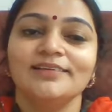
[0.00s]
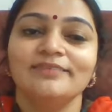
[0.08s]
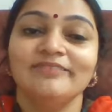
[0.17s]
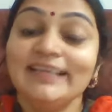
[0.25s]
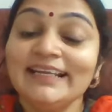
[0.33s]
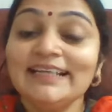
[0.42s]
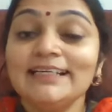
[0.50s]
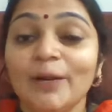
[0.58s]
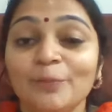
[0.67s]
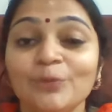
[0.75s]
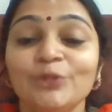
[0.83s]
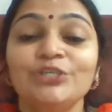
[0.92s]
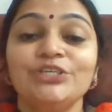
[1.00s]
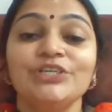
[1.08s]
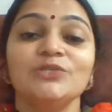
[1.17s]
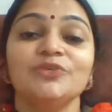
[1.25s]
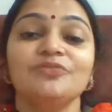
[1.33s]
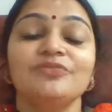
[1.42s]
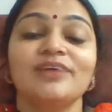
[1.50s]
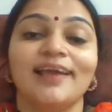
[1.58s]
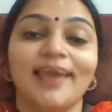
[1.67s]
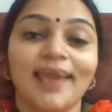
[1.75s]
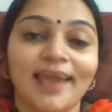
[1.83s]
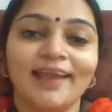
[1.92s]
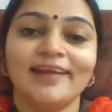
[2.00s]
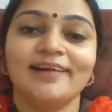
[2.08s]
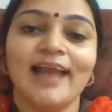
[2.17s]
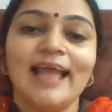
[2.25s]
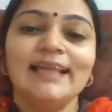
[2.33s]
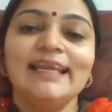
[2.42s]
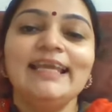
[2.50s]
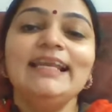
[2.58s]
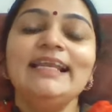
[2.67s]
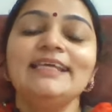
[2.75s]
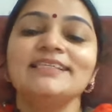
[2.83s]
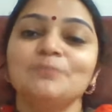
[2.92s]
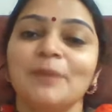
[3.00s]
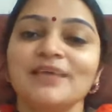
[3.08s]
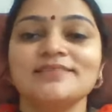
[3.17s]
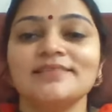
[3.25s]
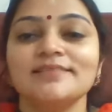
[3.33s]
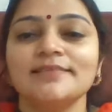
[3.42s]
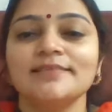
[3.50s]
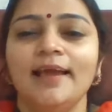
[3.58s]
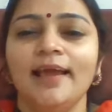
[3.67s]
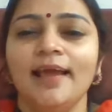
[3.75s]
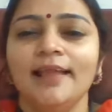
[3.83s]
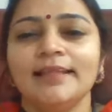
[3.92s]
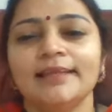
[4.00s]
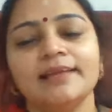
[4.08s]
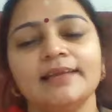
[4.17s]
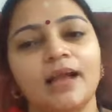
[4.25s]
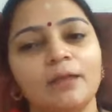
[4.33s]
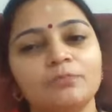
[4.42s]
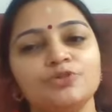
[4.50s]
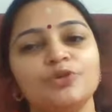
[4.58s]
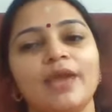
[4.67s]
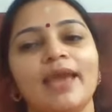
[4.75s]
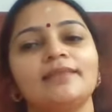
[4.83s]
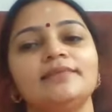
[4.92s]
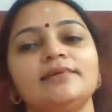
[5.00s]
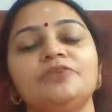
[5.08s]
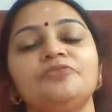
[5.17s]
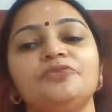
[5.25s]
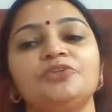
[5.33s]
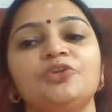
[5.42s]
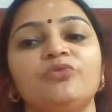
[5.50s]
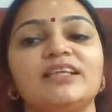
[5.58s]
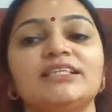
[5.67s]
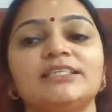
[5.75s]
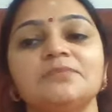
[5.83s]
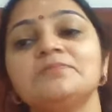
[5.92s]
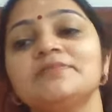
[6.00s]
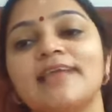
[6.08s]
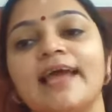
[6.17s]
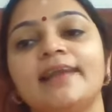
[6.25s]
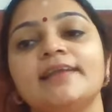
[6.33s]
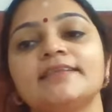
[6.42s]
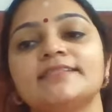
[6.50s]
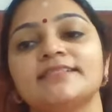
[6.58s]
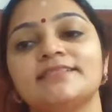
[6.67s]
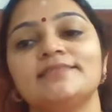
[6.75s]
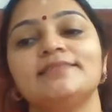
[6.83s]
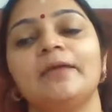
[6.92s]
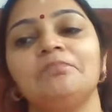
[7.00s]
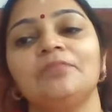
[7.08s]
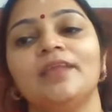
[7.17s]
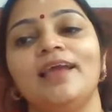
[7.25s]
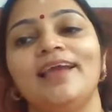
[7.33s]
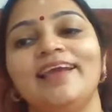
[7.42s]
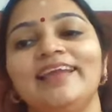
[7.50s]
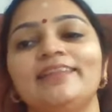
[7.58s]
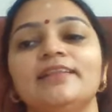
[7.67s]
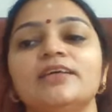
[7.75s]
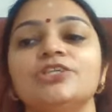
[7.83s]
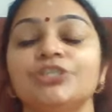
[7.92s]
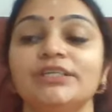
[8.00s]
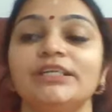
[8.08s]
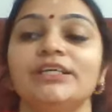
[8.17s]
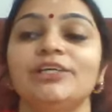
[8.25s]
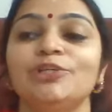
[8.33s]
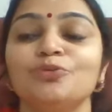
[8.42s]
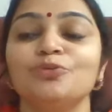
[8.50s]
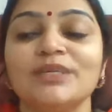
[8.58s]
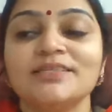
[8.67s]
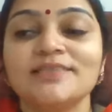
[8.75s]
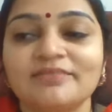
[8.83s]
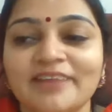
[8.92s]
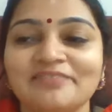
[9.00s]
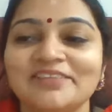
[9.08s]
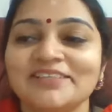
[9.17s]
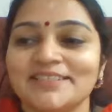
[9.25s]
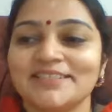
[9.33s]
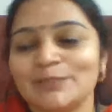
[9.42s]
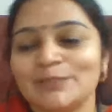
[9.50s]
We need communities of care and healing spaces that can come together for the victims and assist them in their journey to be survivors.